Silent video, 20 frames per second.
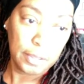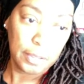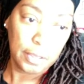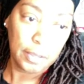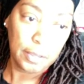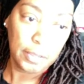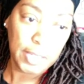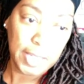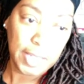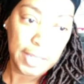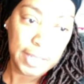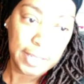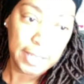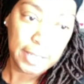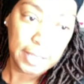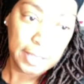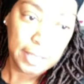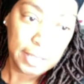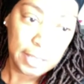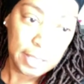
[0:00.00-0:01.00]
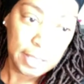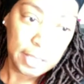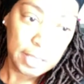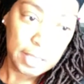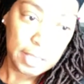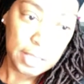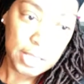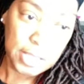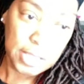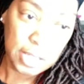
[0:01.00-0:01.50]
Okay.
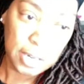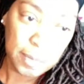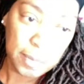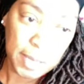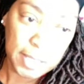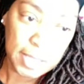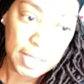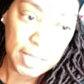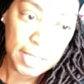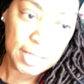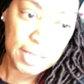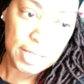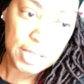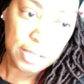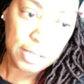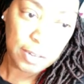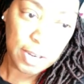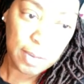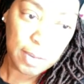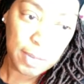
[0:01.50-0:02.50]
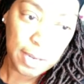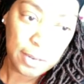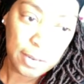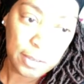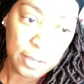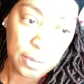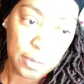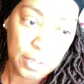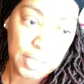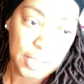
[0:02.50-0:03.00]
Sorry about that, Instagram. I don't
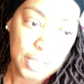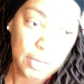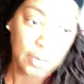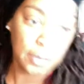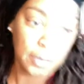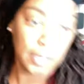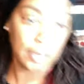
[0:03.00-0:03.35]
know what's going